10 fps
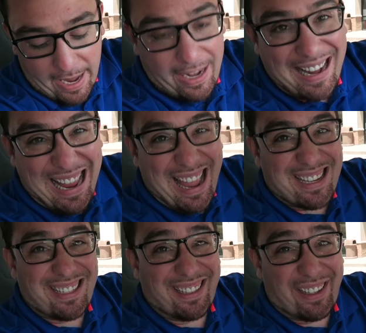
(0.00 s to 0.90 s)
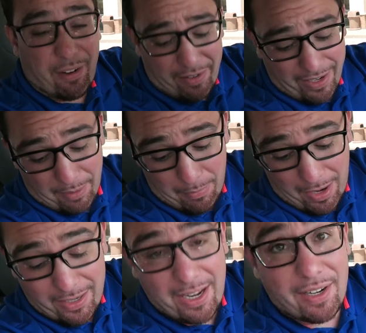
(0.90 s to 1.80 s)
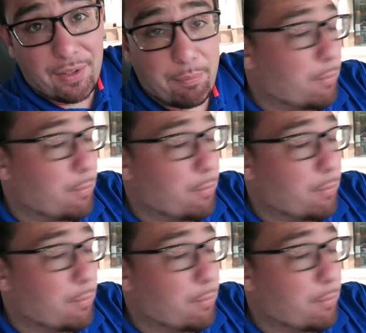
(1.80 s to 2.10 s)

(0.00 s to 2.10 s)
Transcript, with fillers: that. and I accidentally already got mine down in